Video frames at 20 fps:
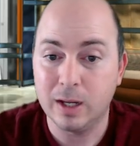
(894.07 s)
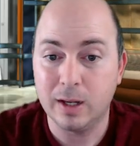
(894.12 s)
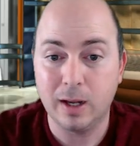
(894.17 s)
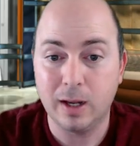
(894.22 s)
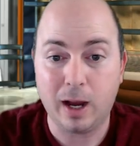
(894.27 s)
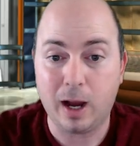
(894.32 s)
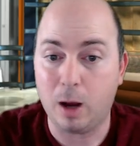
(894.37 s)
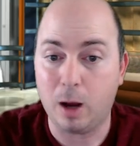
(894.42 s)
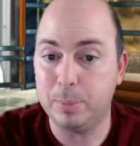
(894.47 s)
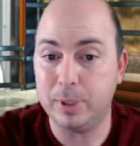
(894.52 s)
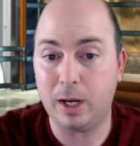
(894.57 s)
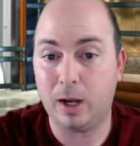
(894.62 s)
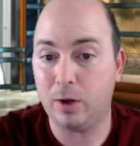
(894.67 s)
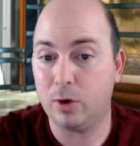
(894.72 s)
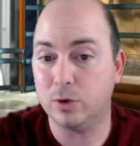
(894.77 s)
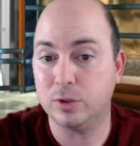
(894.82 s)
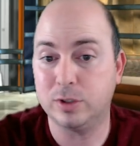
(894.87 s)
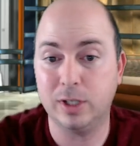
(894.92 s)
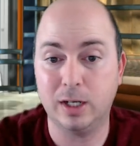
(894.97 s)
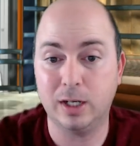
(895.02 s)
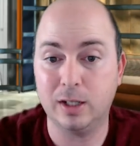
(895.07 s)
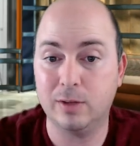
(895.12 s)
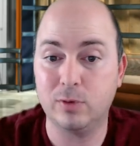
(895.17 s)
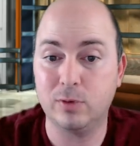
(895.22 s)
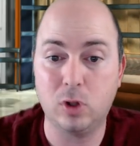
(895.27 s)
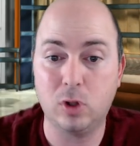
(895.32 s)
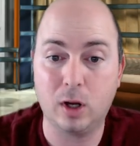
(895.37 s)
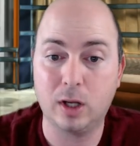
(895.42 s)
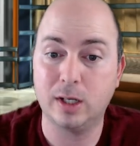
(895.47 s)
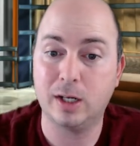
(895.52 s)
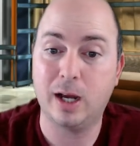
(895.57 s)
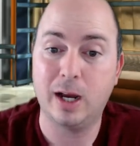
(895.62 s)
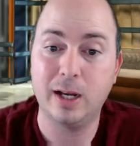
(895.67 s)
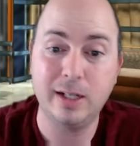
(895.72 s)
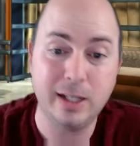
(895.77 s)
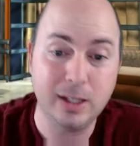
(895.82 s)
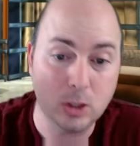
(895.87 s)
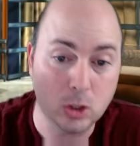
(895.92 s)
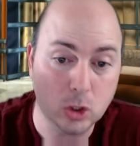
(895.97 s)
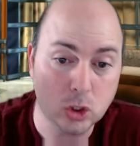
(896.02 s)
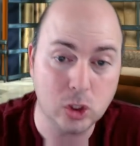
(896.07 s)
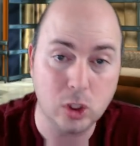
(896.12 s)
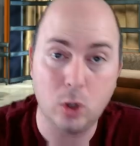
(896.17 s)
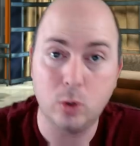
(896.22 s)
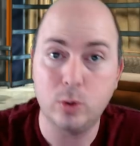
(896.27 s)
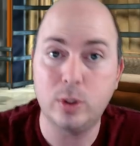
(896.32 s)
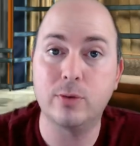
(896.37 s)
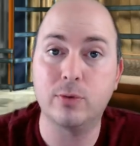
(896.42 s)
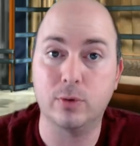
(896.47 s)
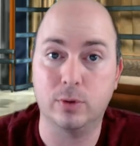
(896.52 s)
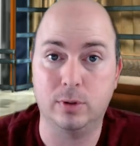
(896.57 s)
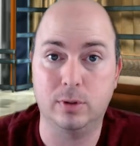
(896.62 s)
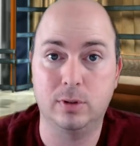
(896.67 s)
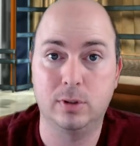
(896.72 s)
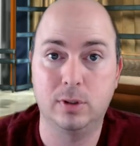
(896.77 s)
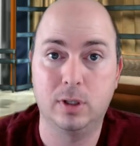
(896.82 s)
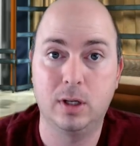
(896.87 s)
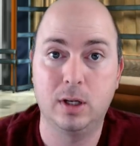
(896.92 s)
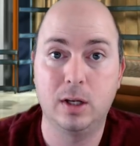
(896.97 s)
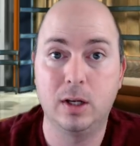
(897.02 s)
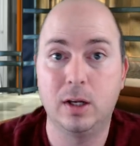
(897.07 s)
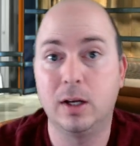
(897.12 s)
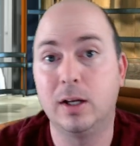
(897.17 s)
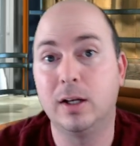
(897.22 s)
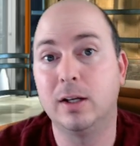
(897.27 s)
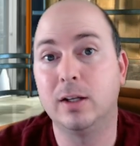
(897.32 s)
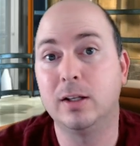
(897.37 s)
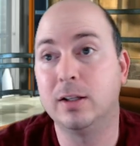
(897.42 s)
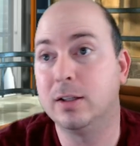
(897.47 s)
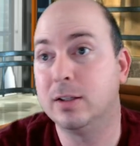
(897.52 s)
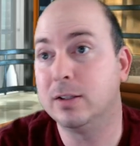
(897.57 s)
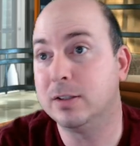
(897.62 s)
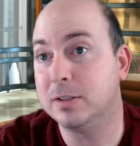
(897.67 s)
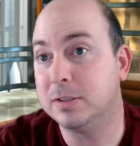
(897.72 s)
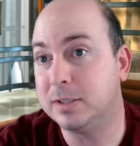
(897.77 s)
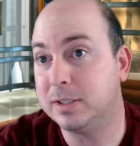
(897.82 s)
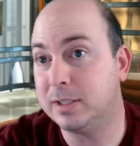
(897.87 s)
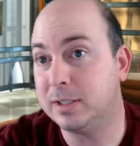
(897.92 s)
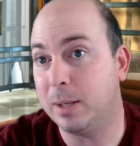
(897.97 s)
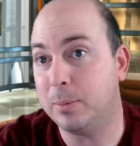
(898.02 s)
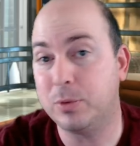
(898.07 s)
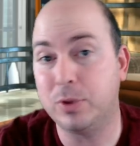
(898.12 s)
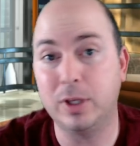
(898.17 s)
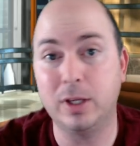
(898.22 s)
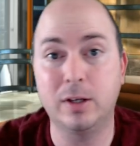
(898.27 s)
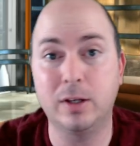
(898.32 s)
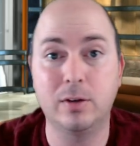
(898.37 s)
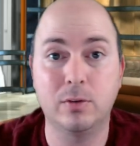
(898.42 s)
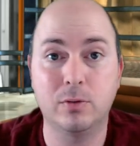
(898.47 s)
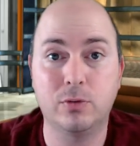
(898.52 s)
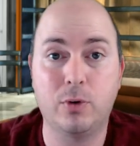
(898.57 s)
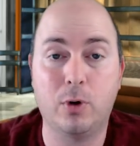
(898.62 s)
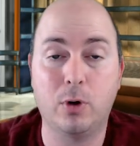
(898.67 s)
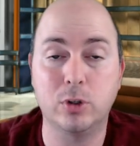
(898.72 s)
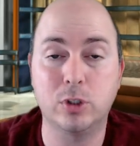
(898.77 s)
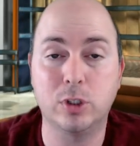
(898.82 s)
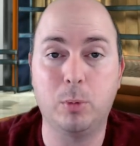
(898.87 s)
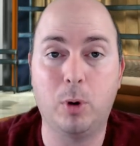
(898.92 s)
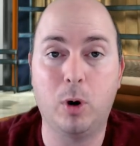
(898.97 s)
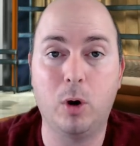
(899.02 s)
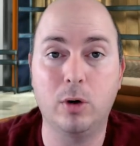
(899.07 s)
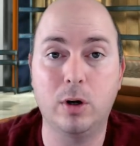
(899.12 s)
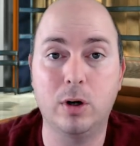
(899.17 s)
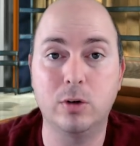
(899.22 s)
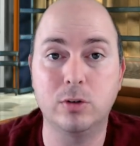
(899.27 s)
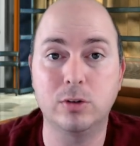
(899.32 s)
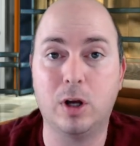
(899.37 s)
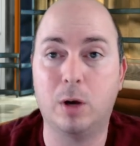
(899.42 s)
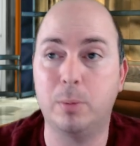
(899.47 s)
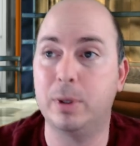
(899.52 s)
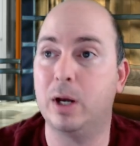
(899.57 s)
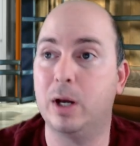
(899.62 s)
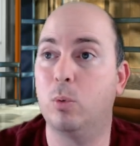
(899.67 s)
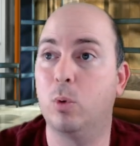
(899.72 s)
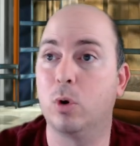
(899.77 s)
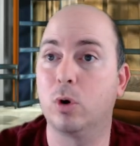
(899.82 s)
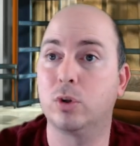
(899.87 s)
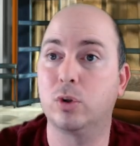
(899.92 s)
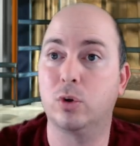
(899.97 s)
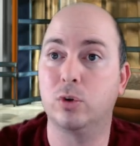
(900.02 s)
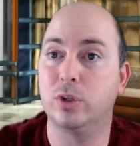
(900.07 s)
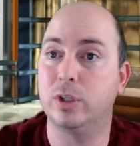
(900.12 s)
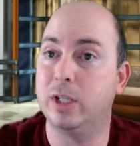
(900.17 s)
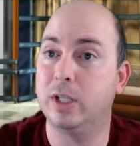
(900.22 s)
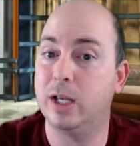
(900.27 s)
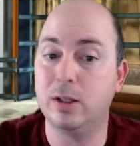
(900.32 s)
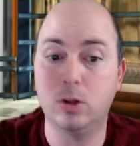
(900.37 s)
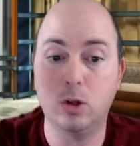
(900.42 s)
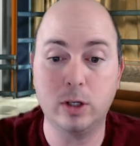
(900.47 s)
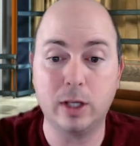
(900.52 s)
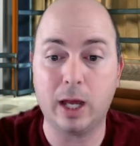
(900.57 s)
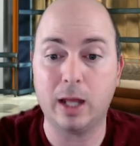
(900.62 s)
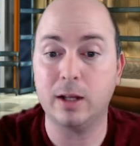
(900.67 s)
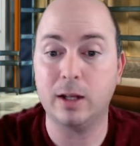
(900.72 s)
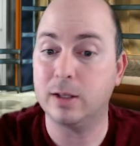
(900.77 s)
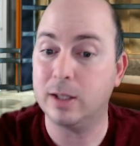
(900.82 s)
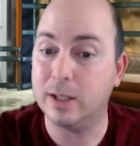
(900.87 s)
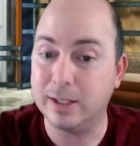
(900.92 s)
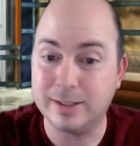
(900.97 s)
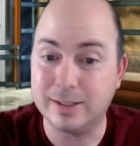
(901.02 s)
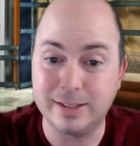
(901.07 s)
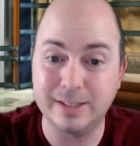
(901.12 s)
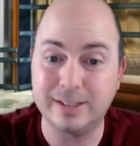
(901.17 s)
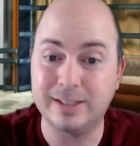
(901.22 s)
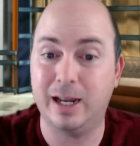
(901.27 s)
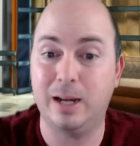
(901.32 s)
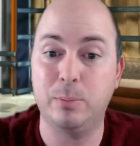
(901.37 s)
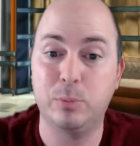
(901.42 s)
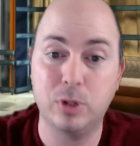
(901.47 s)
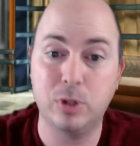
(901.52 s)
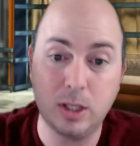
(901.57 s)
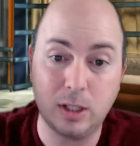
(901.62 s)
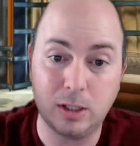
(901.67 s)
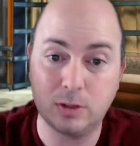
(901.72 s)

I'll be out here at 10, 11 o'clock at night. It looks no different. Same thing as far as tomorrow goes. I'll be at work during the day. Look at it. It's the same thing. It's